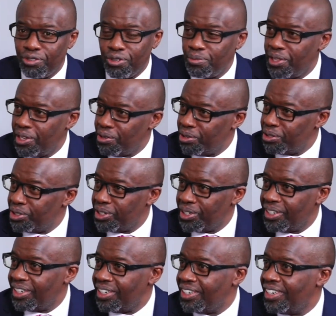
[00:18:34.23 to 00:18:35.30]
From the
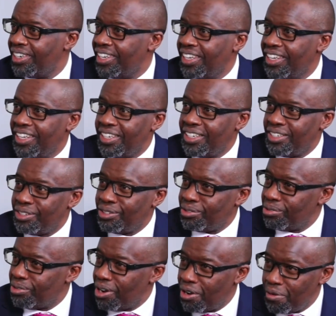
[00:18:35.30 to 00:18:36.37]
ocean
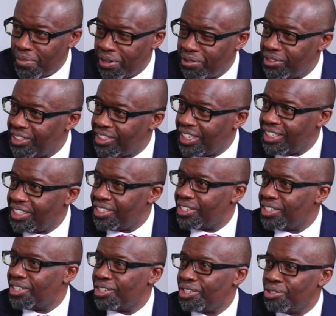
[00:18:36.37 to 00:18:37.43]
to our
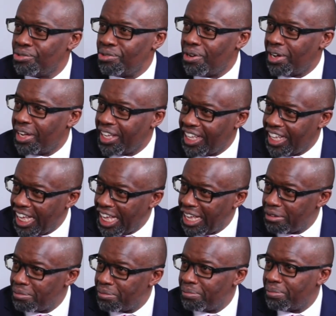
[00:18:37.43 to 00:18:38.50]
mountains, to our
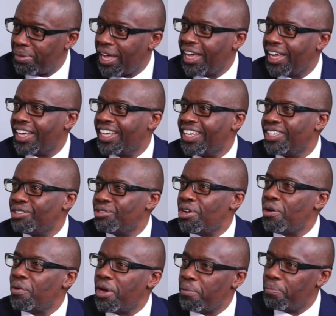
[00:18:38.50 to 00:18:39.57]
game park, to
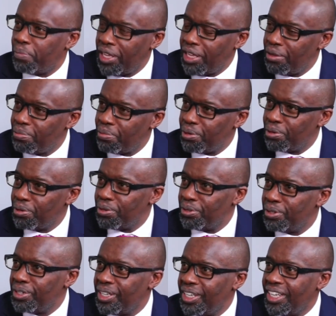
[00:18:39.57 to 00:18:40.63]
our
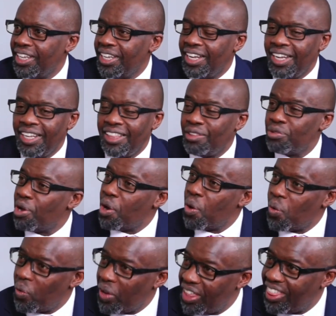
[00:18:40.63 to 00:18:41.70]
people, to
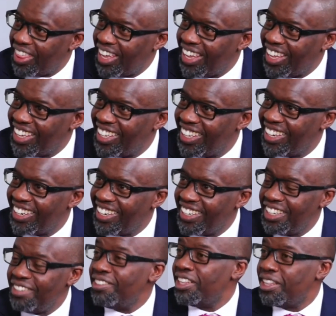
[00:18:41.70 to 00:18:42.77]
our weather,
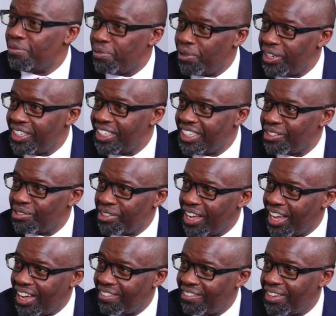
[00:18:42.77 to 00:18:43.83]
even the politics we
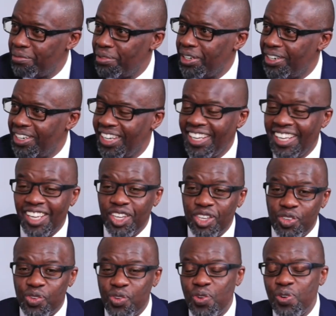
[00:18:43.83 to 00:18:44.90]
have. I mean,
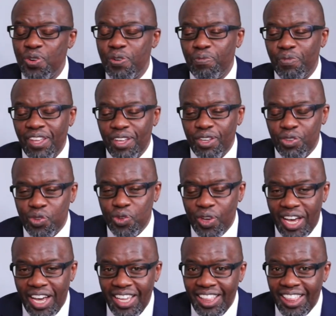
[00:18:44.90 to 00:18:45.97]
so
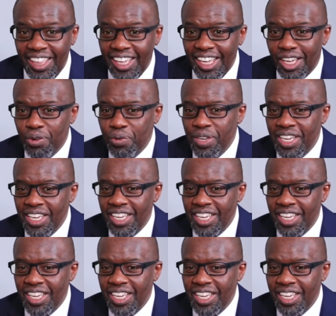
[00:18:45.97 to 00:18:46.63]
I think